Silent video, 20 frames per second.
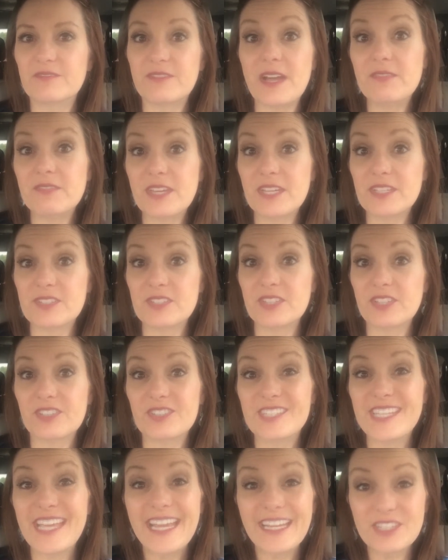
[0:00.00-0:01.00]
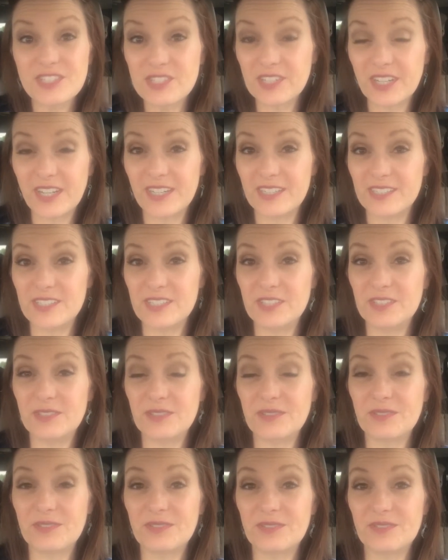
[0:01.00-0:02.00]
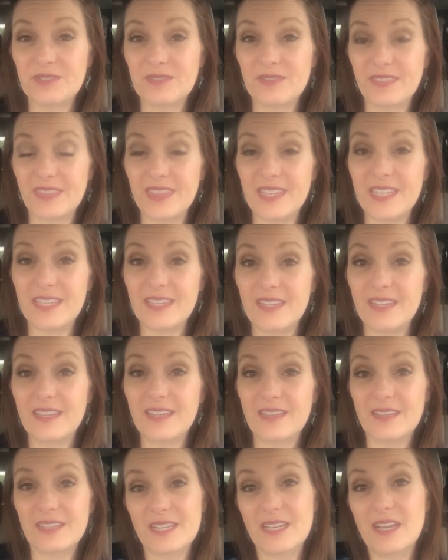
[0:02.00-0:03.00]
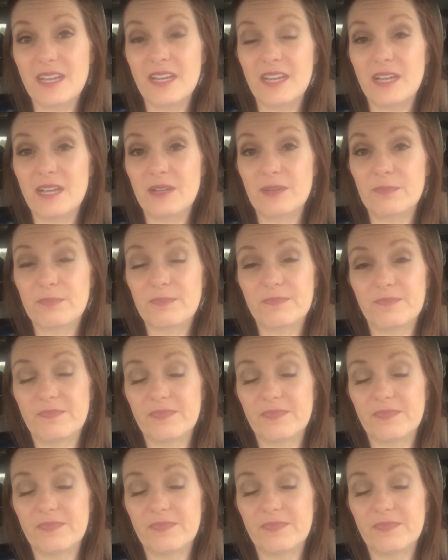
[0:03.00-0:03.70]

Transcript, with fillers: $5,000 extra onto the uh,